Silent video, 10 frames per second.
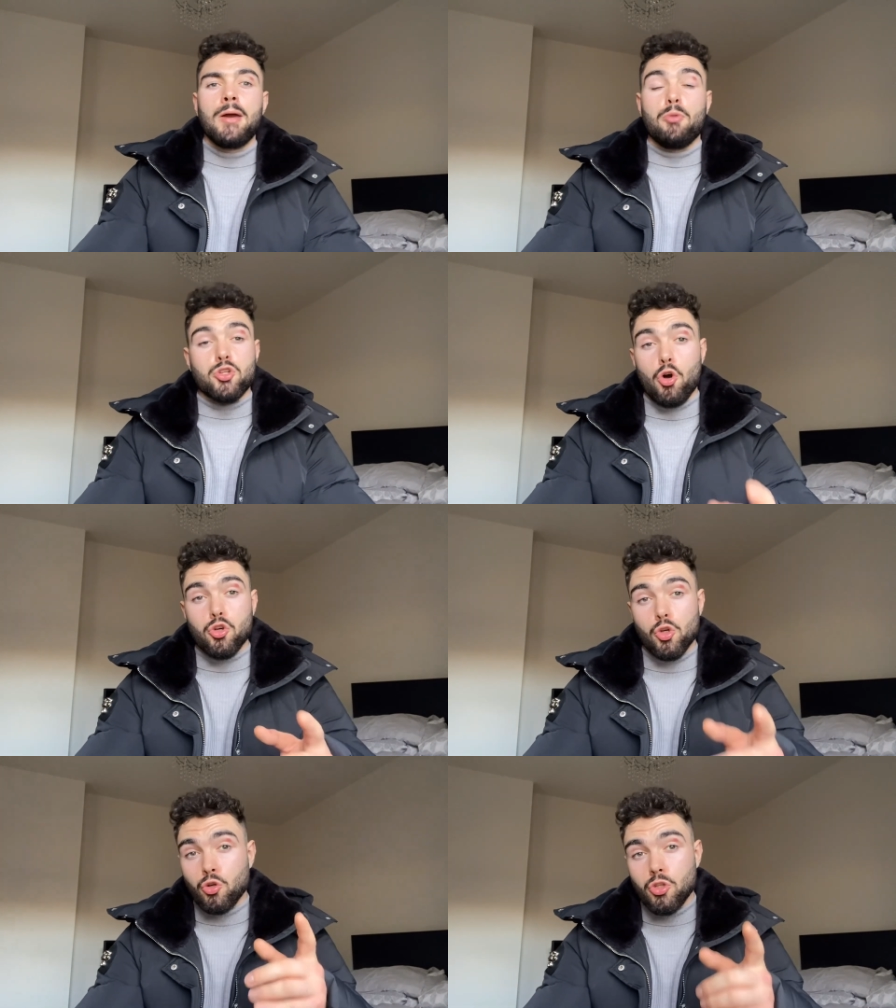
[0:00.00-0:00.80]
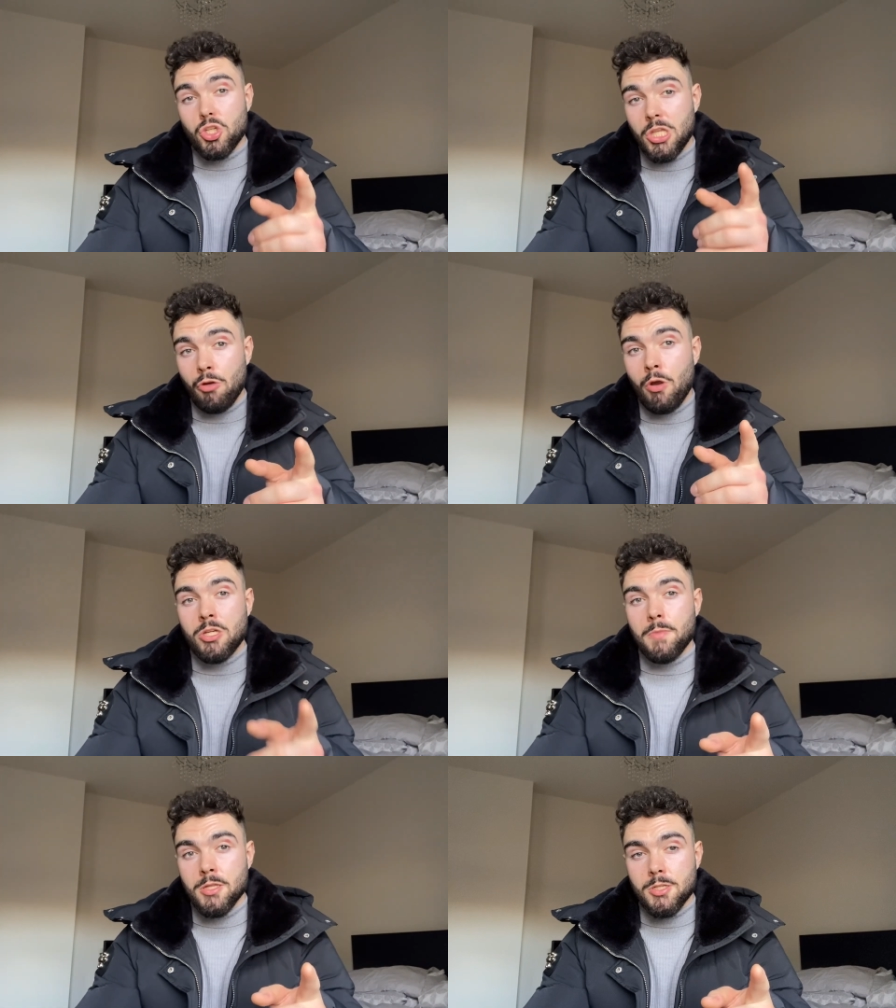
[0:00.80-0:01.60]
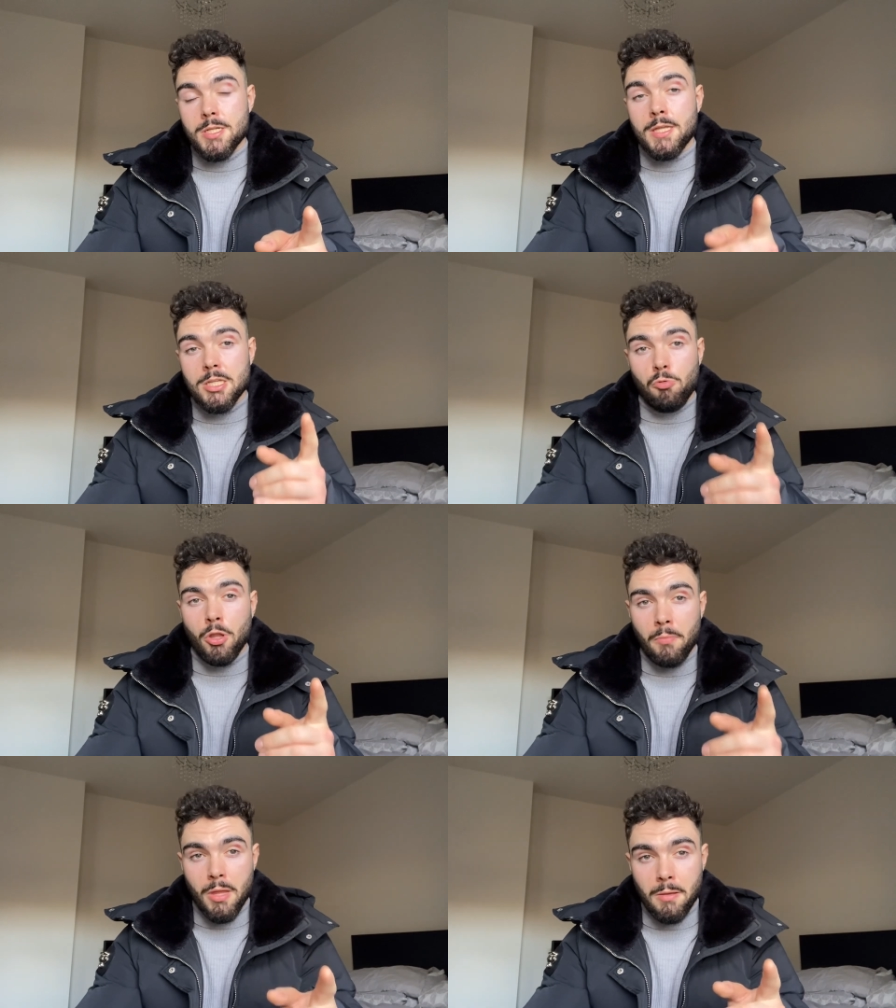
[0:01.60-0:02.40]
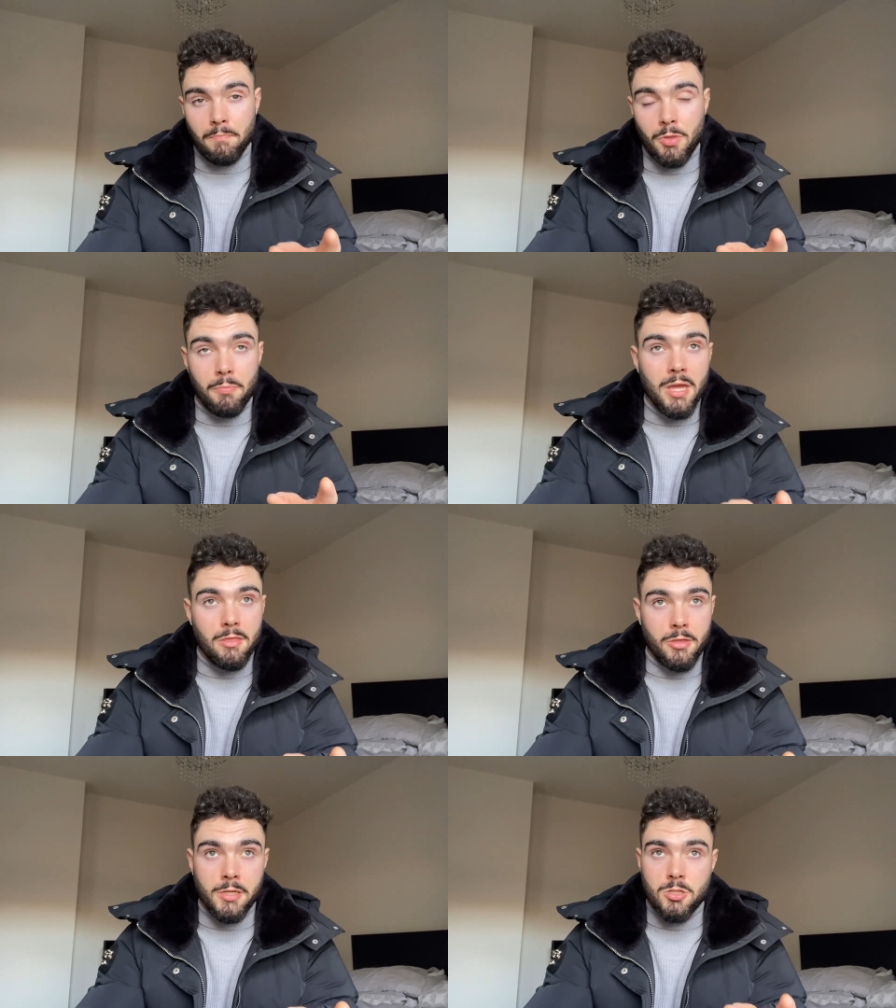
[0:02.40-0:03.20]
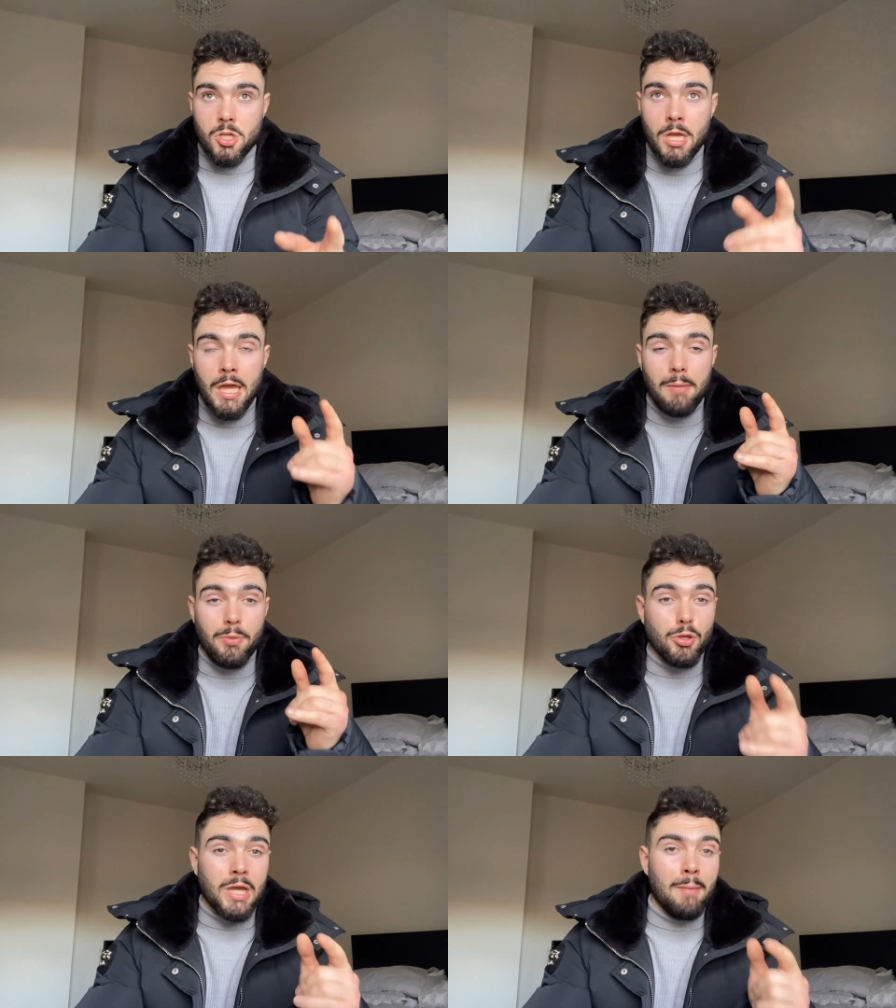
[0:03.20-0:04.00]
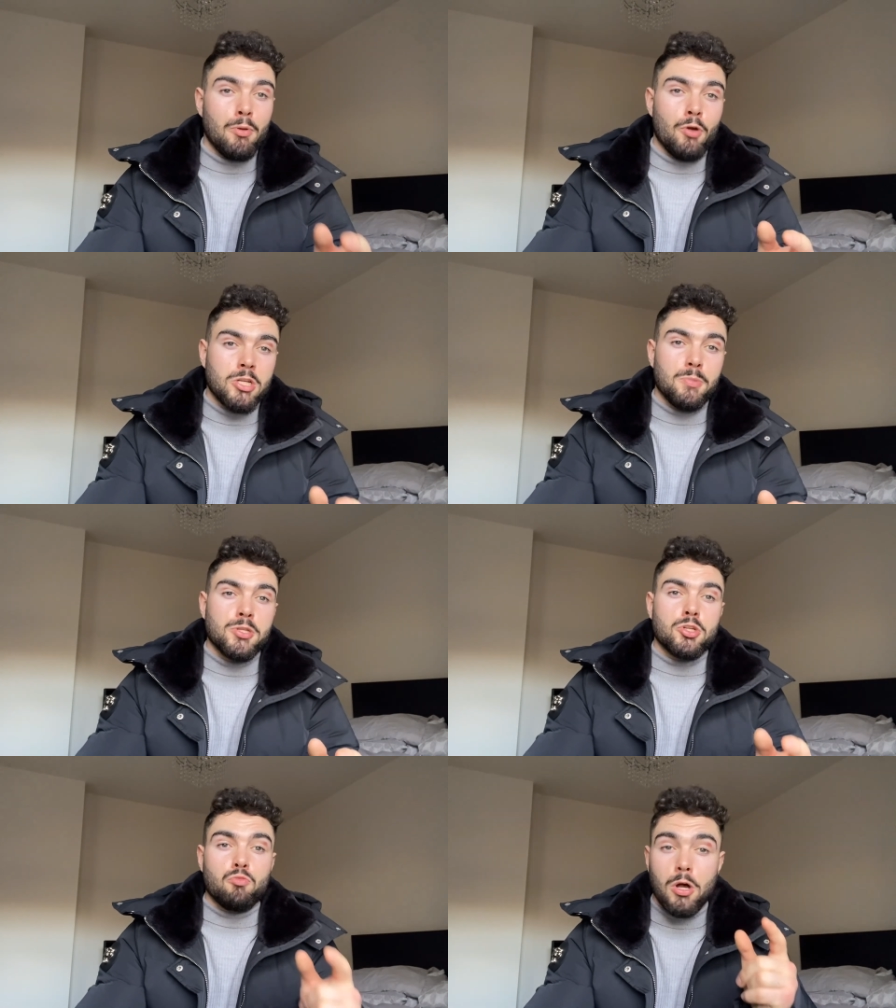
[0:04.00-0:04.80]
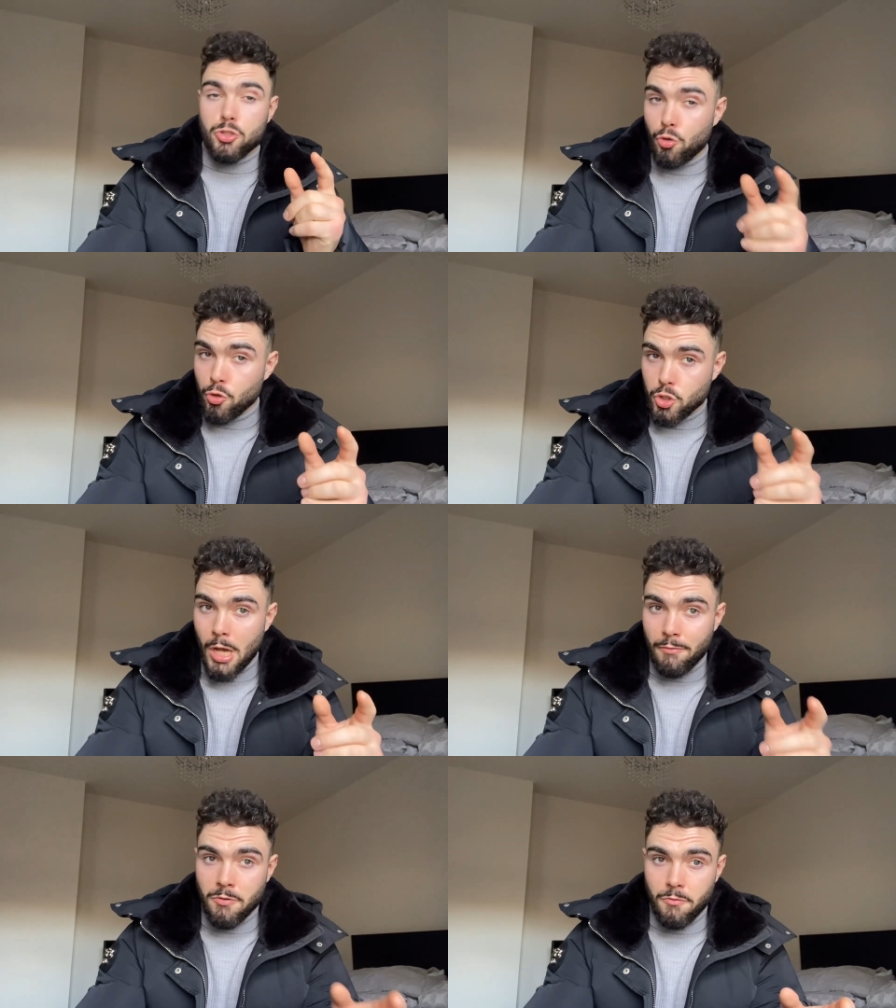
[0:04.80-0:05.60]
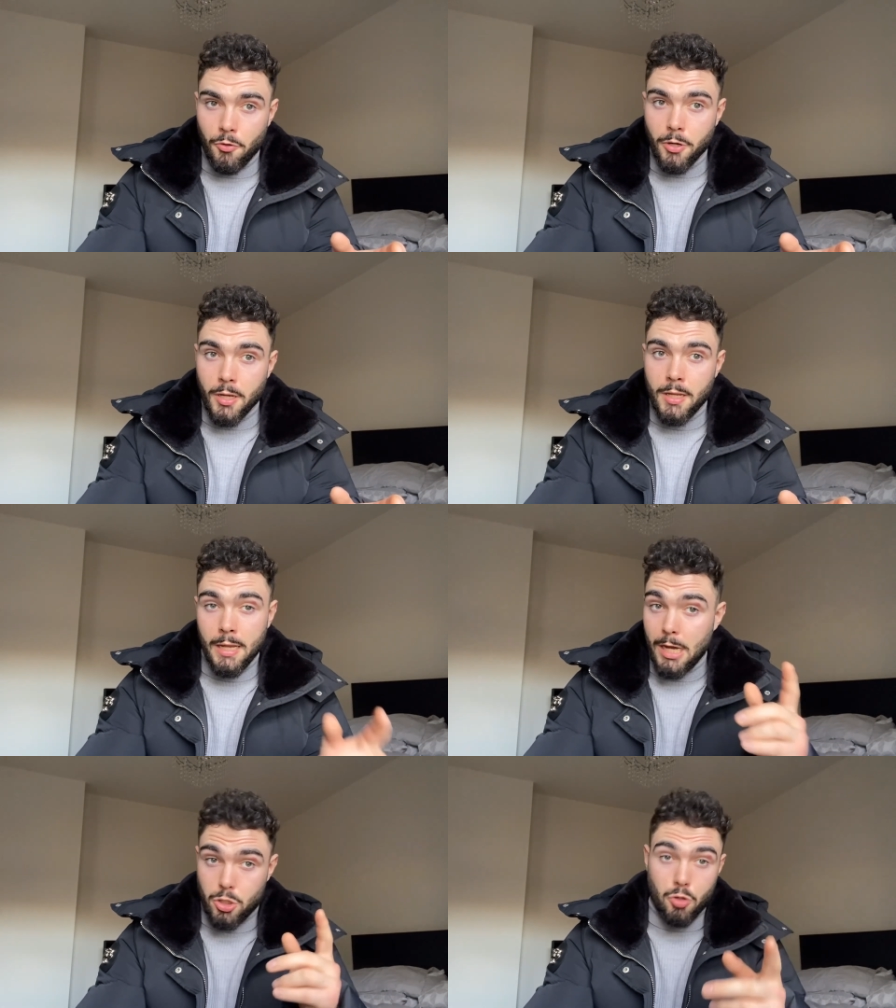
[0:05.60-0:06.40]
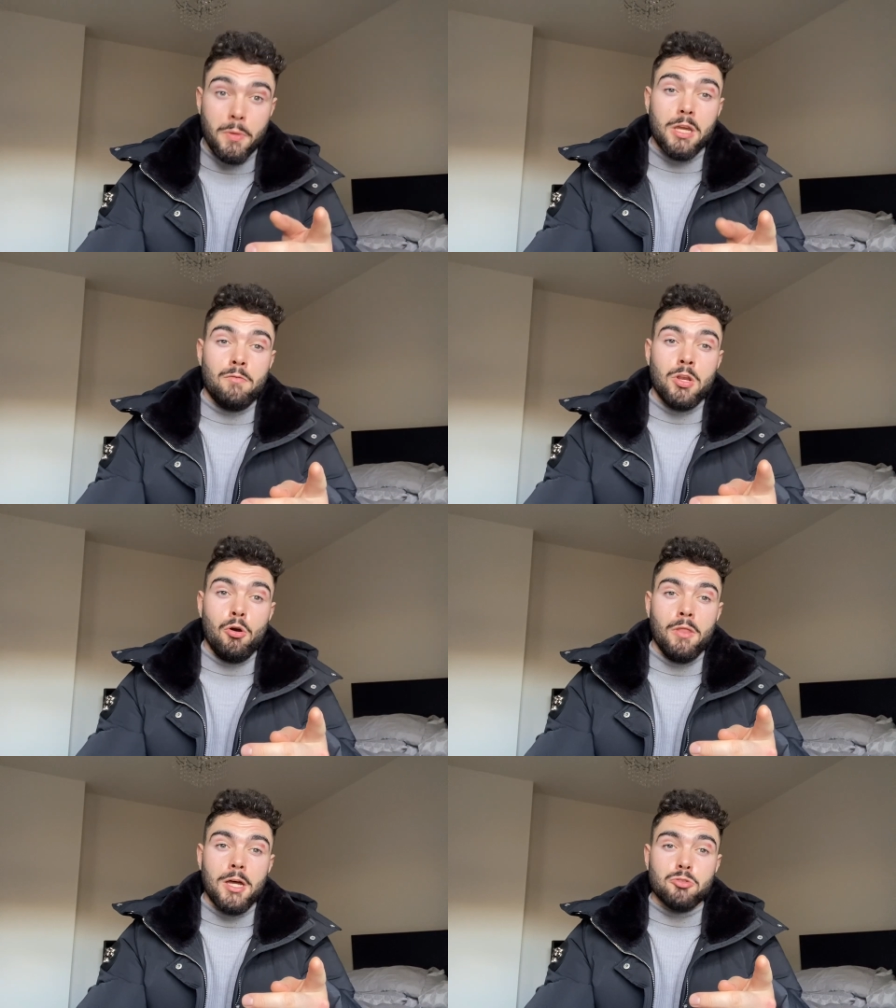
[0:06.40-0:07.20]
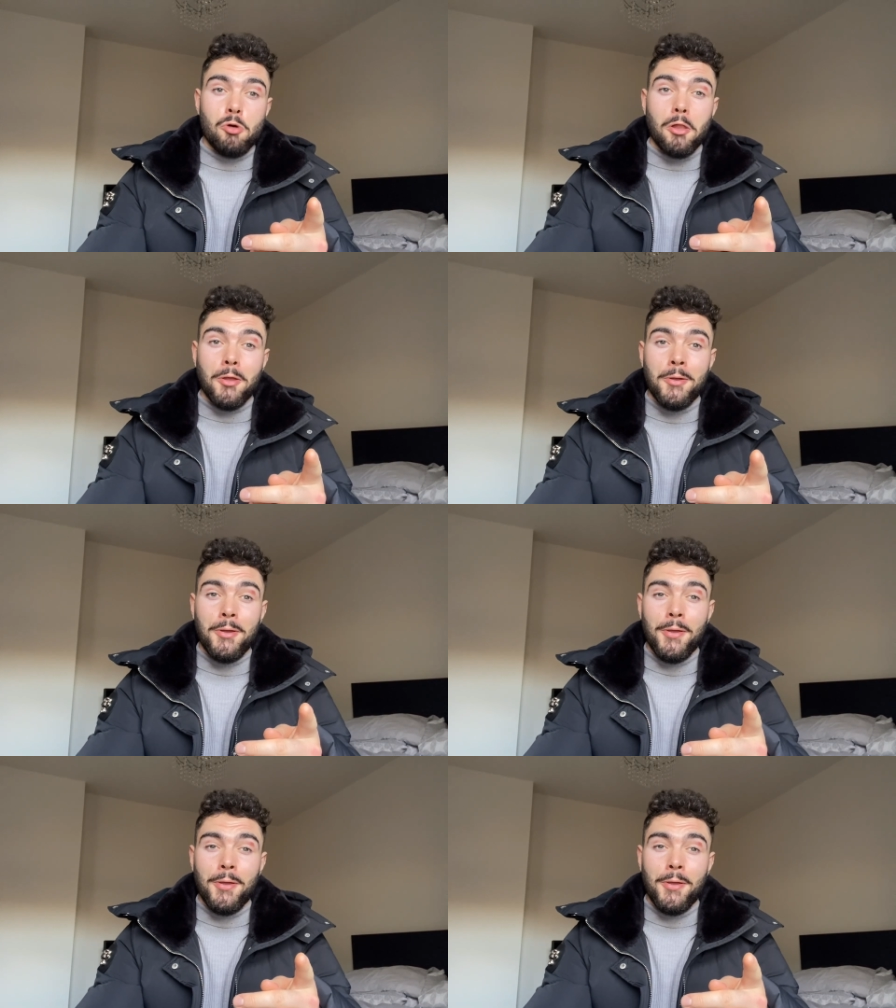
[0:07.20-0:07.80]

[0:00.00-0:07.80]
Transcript: But it's also good to stay regimented. That's one of the main, the main things. But you can be regimented whilst also having fun. I should make a video on that as well.